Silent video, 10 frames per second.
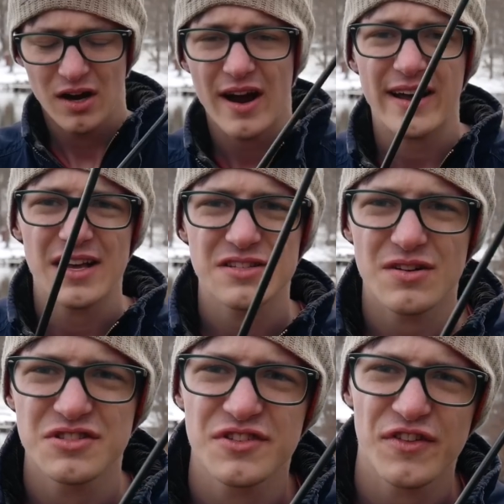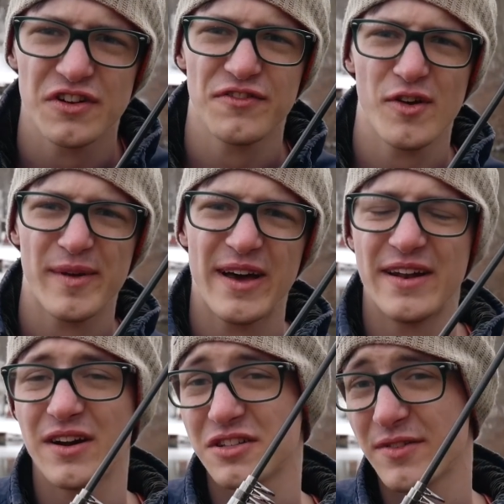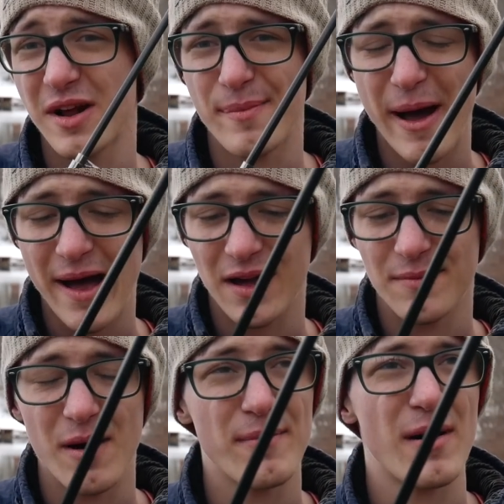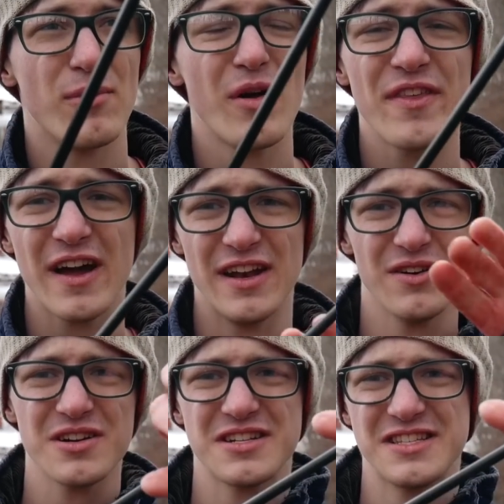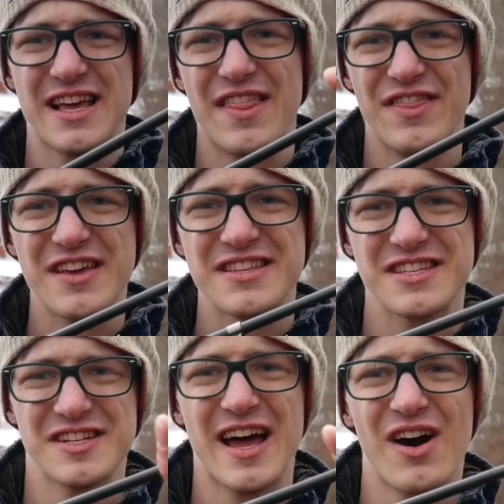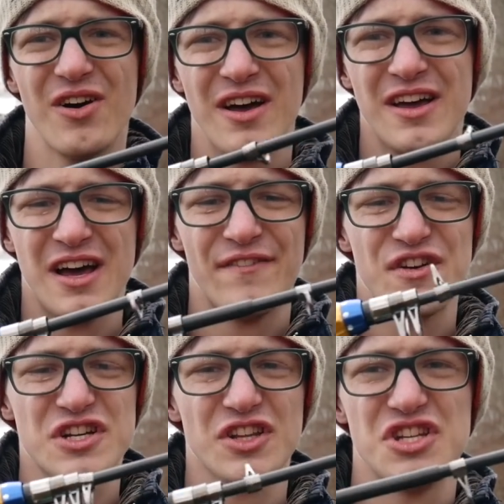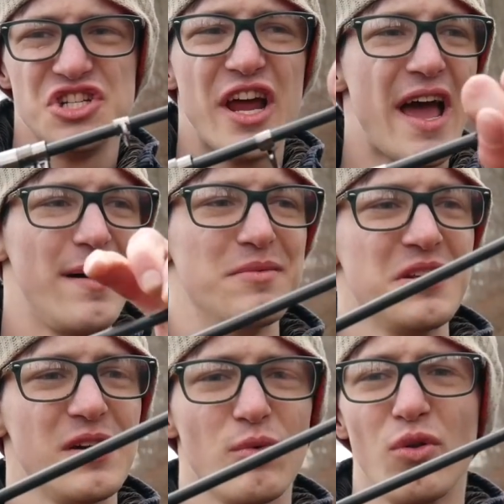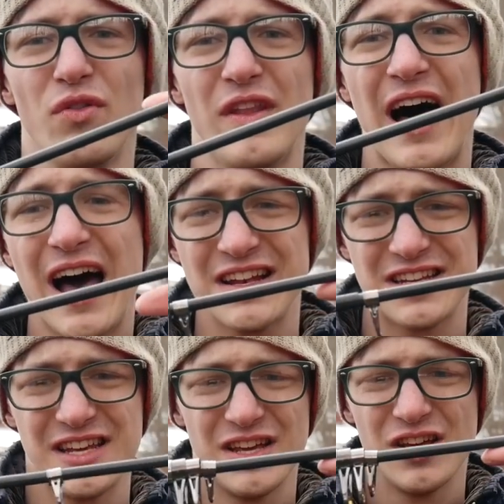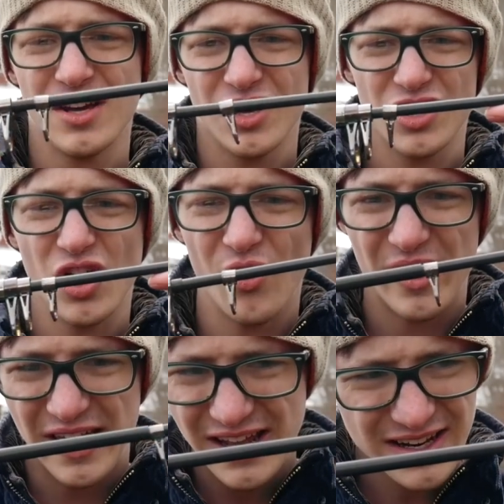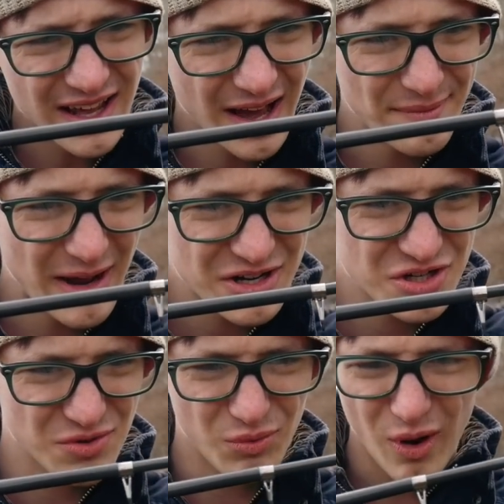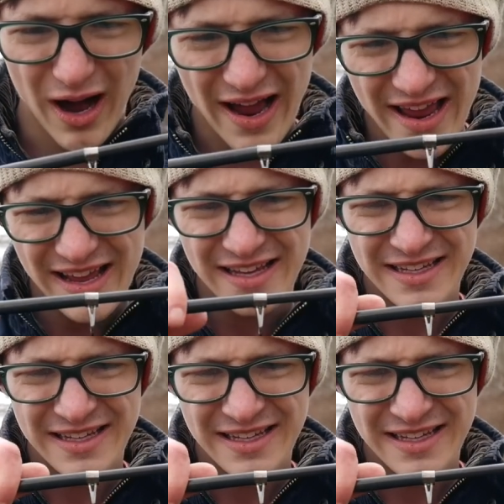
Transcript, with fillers: Alright guys, so I just finished filming out here. I was getting ready to pack up, but one thing I noticed is that this is now officially jammed. It will not go in. I'm not sure why.